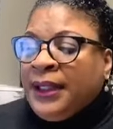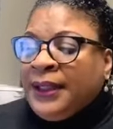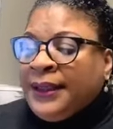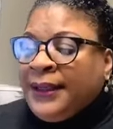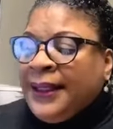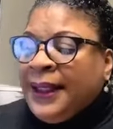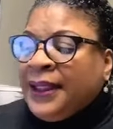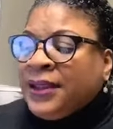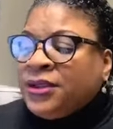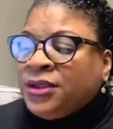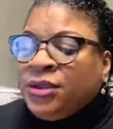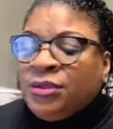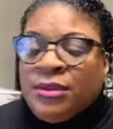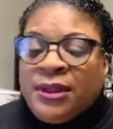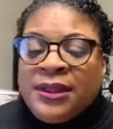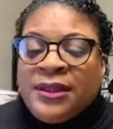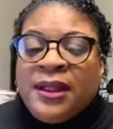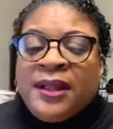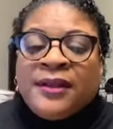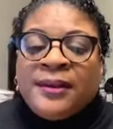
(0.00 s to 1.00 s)
get to
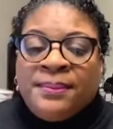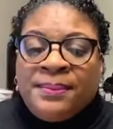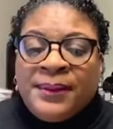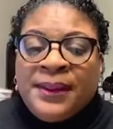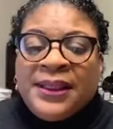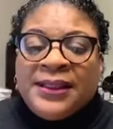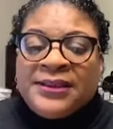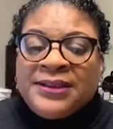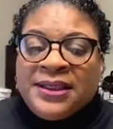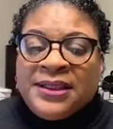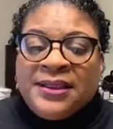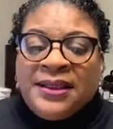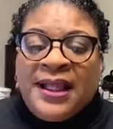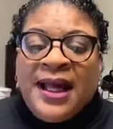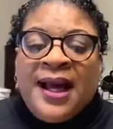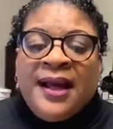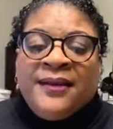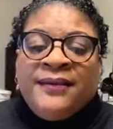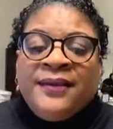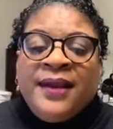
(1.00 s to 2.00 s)
another place in
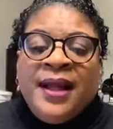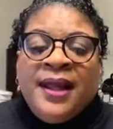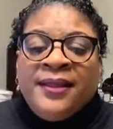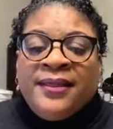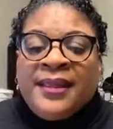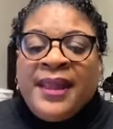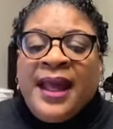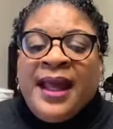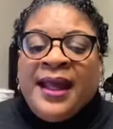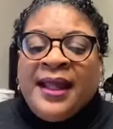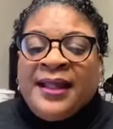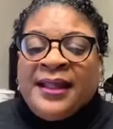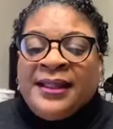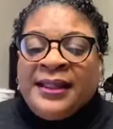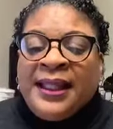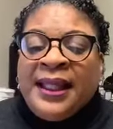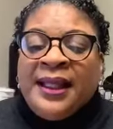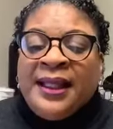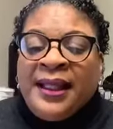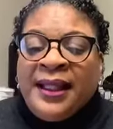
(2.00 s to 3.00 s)
life that
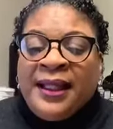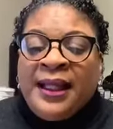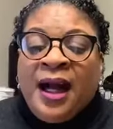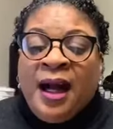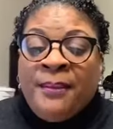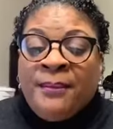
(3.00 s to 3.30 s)
they uh,